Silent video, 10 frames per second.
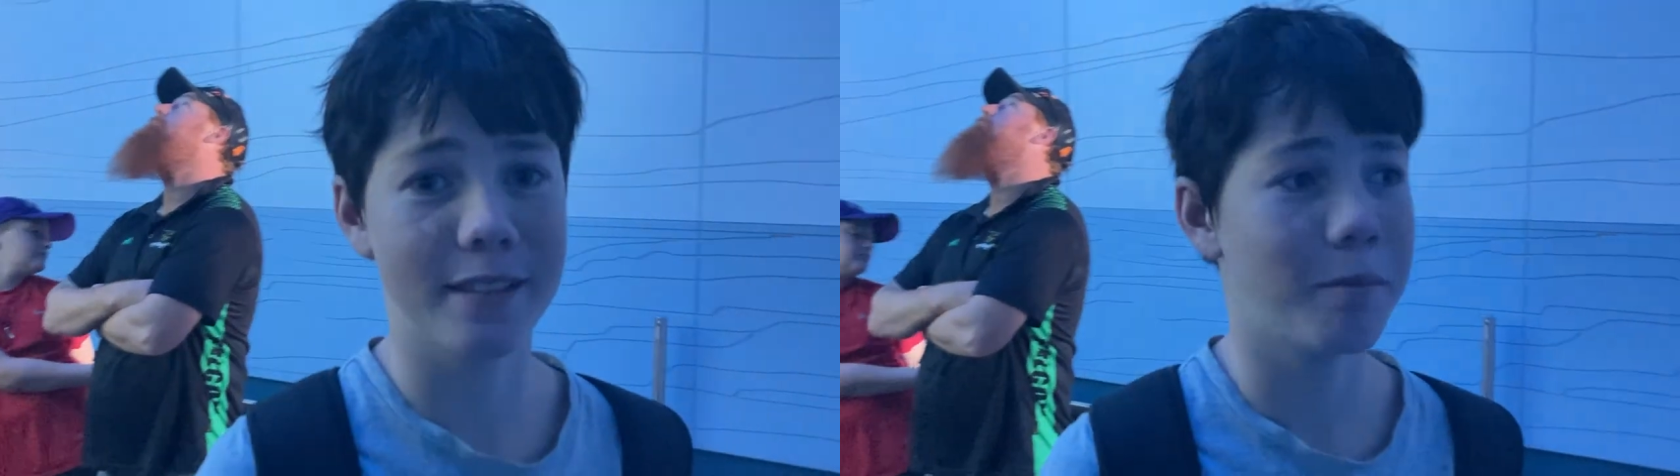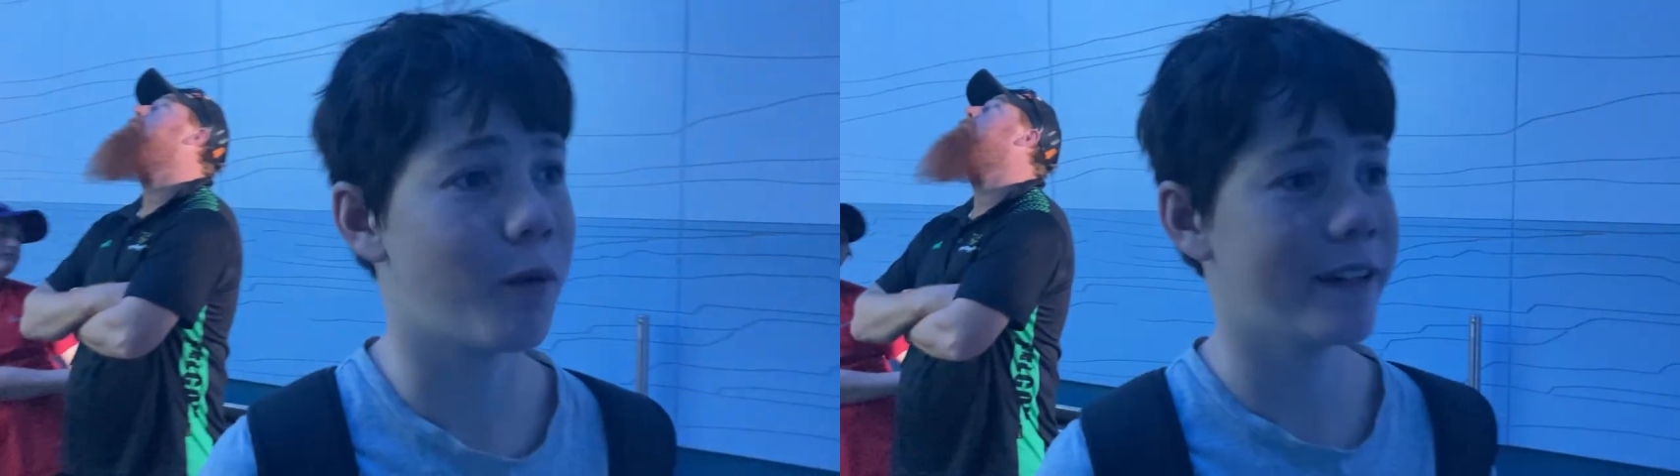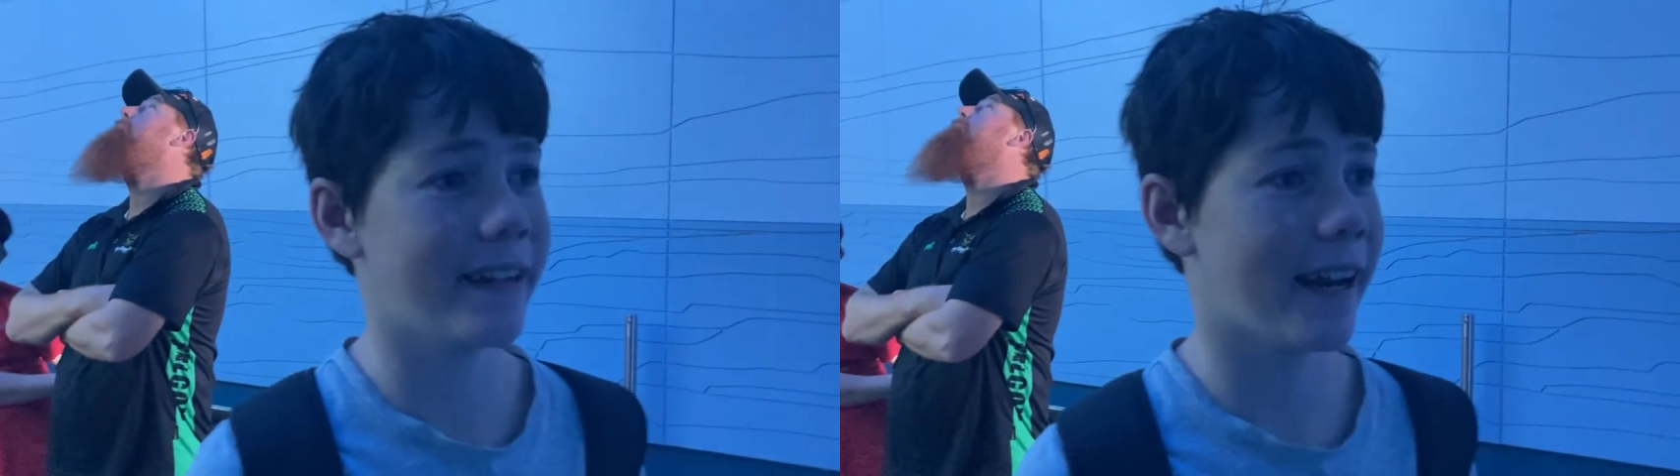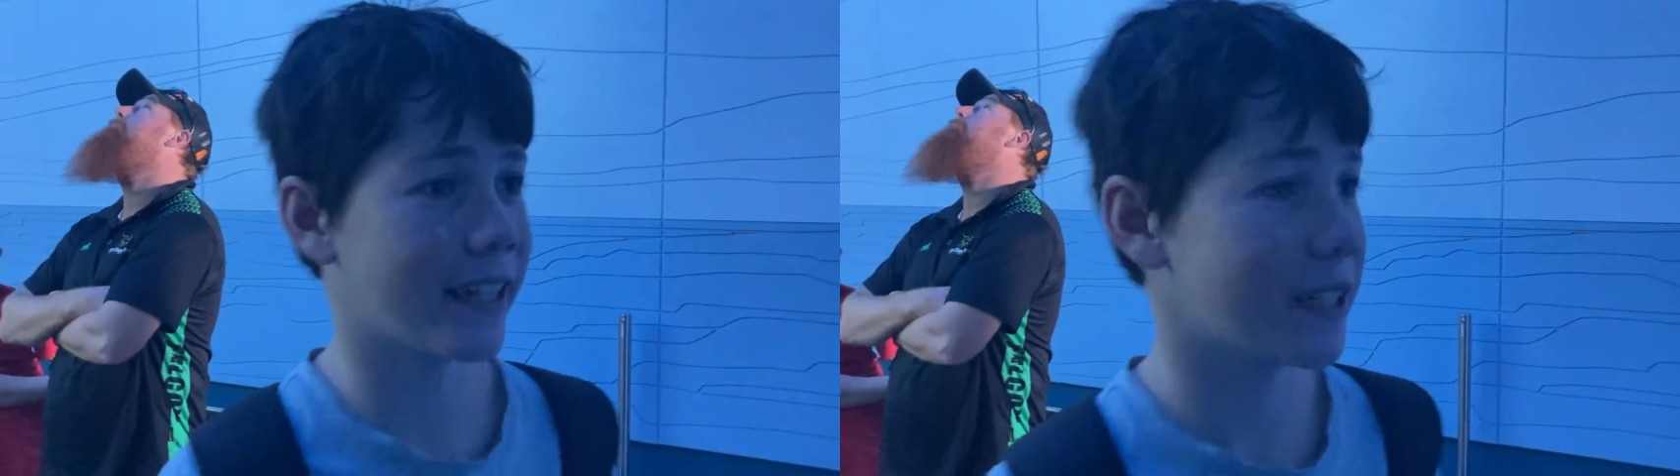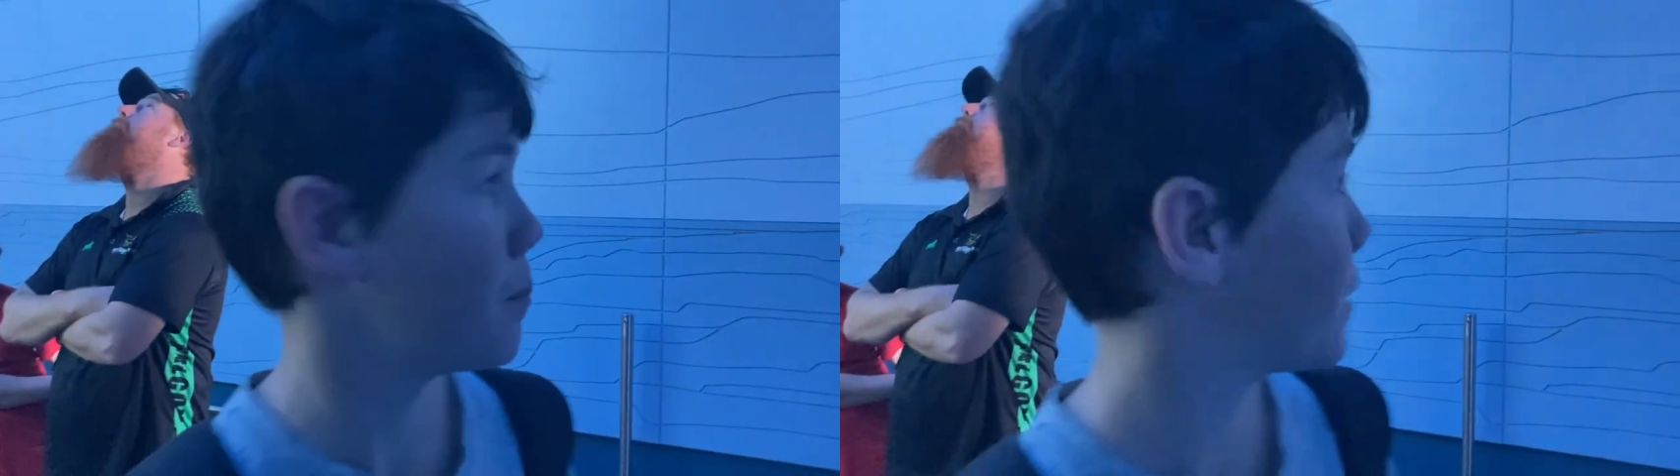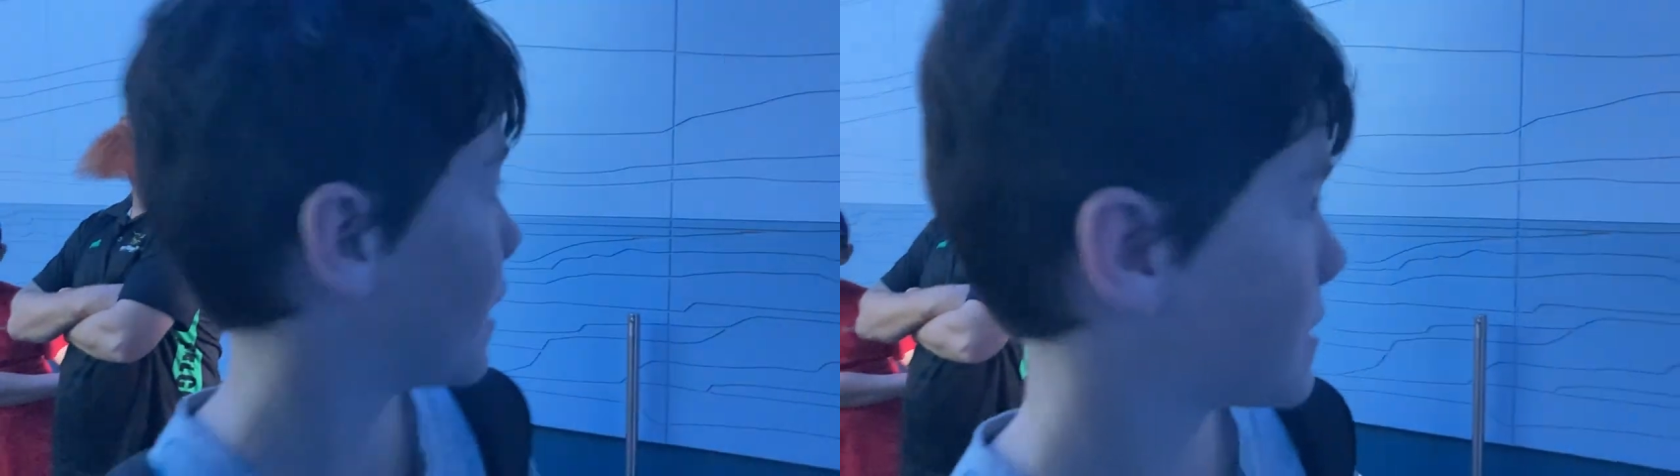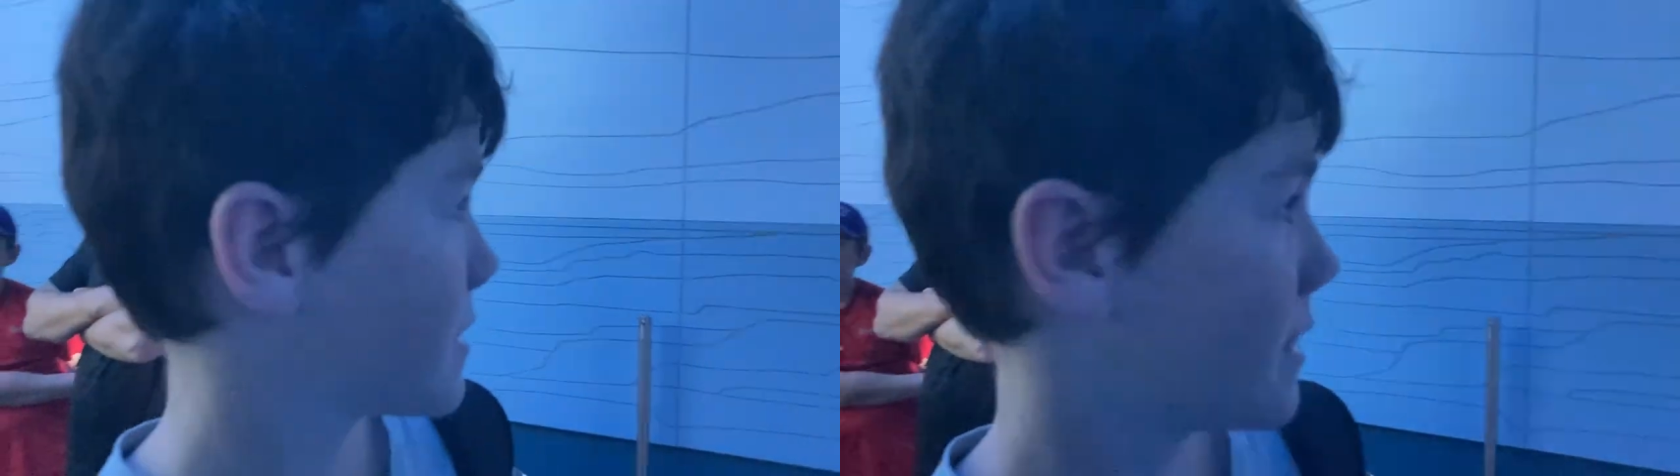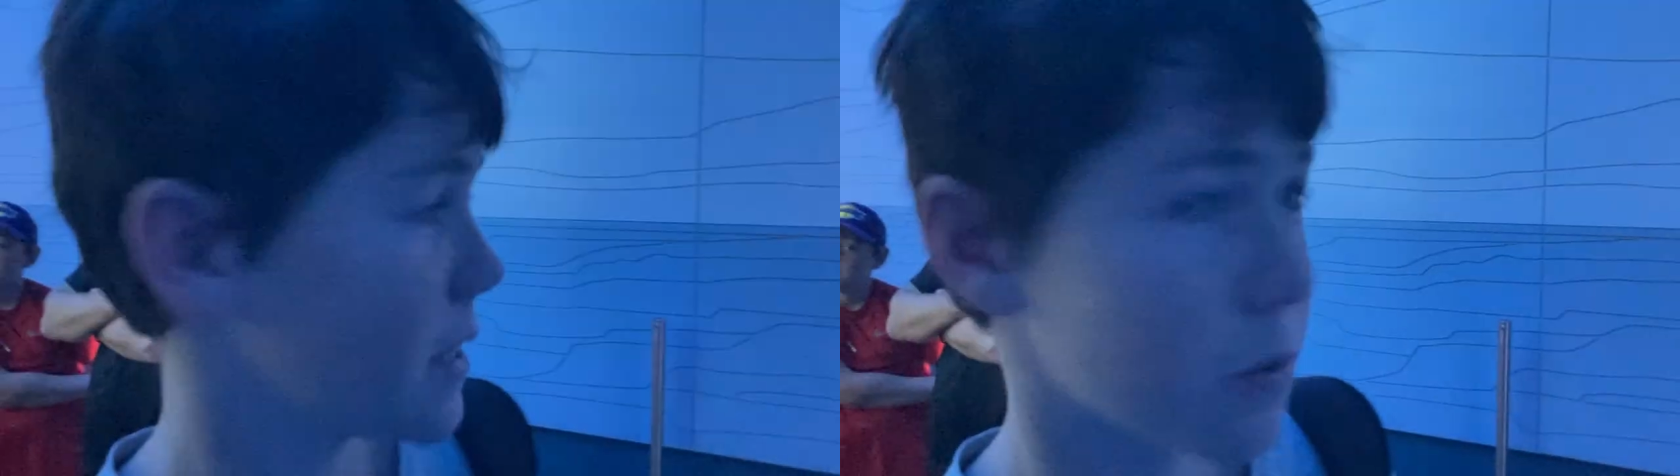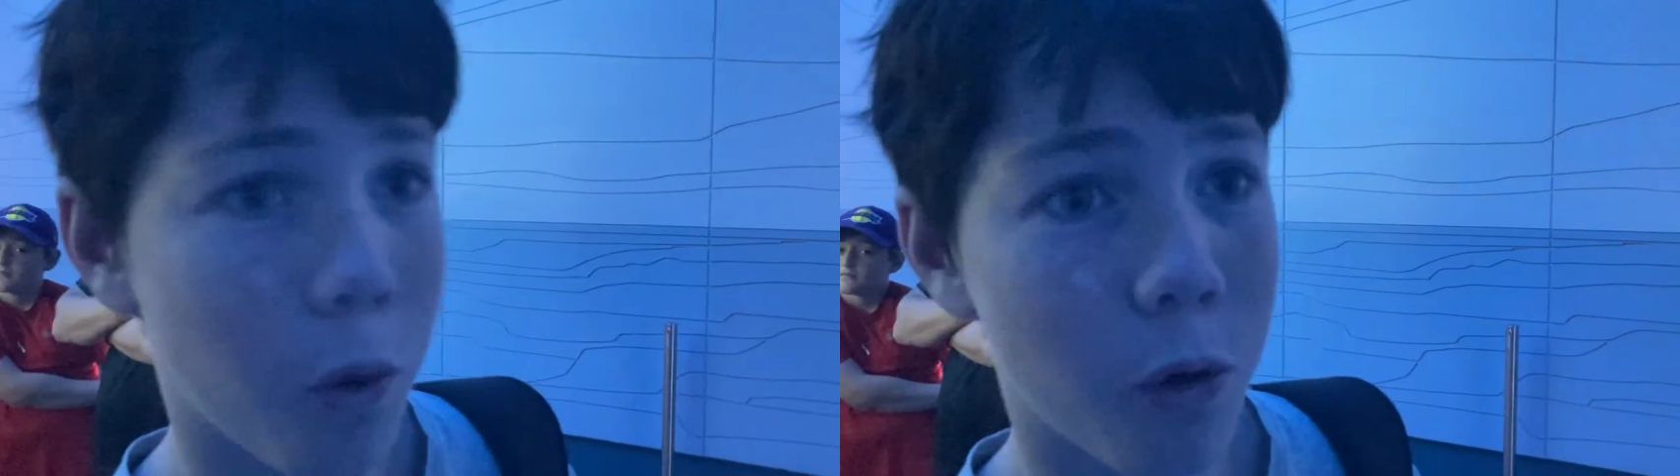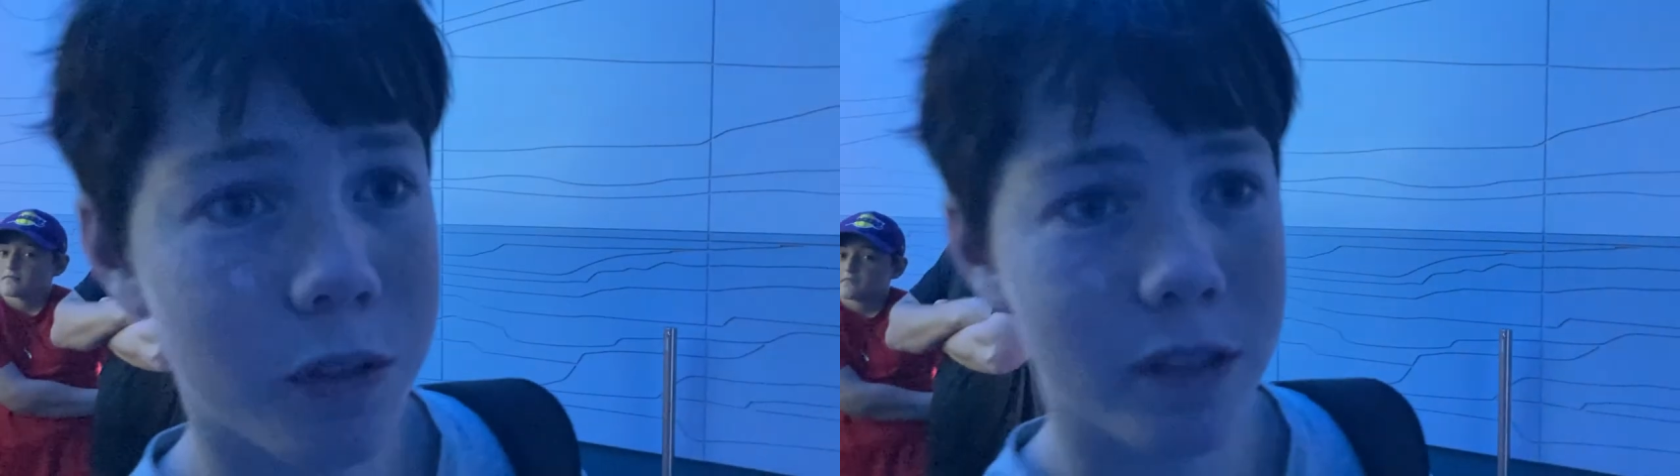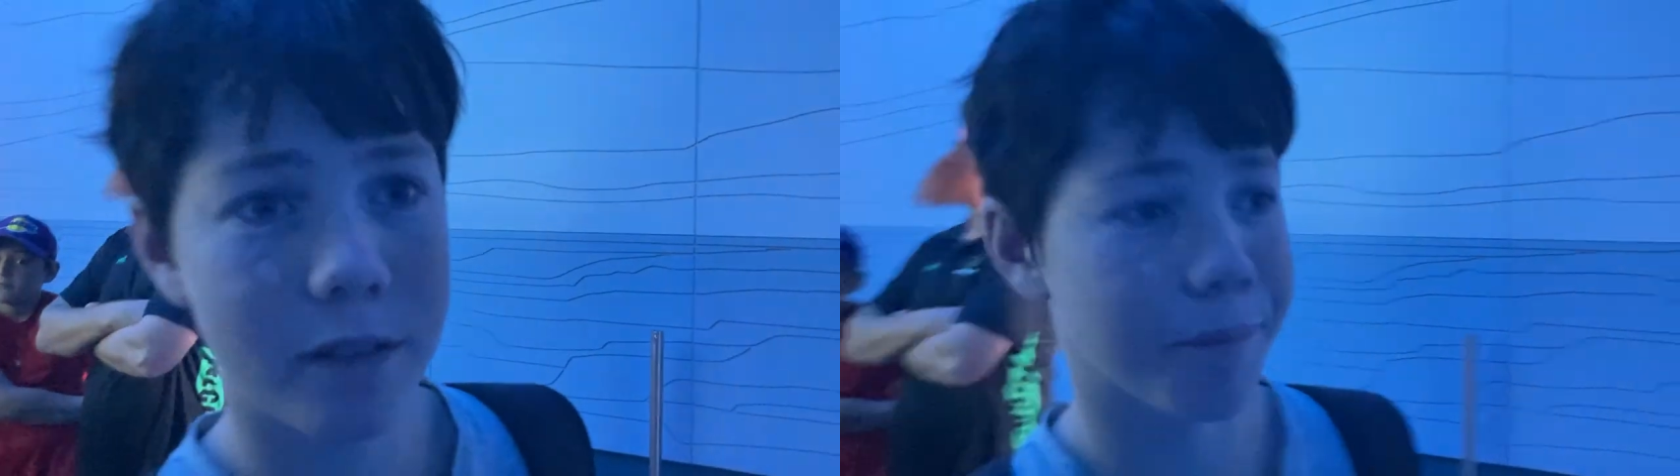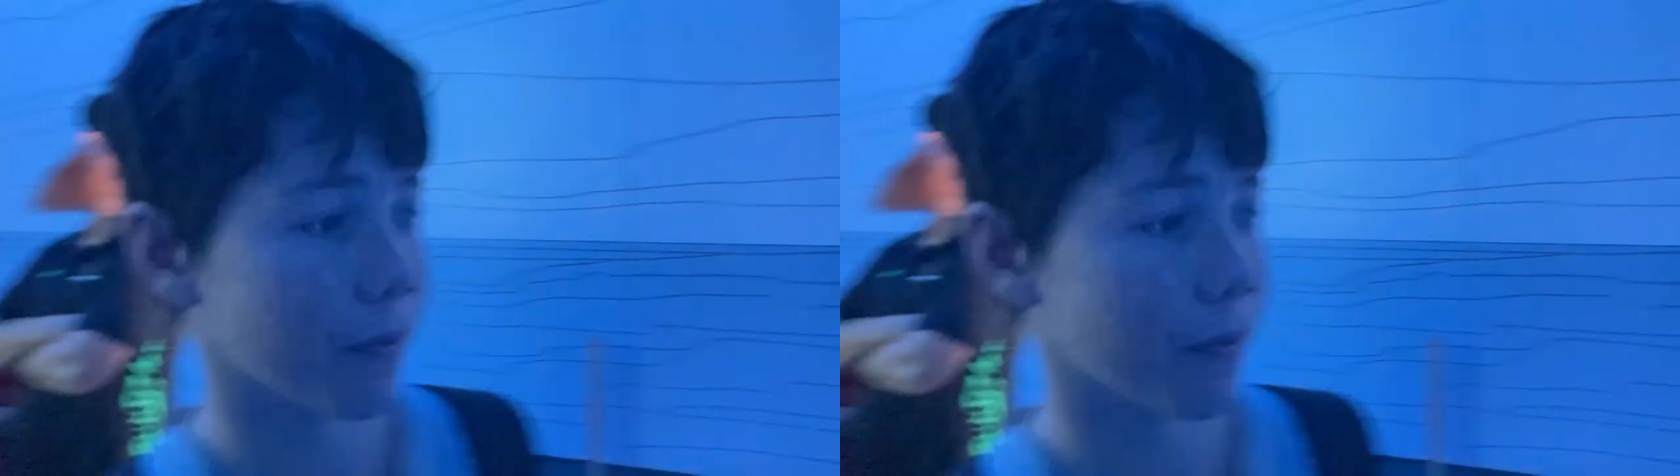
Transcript: My dad actually plastered these walls.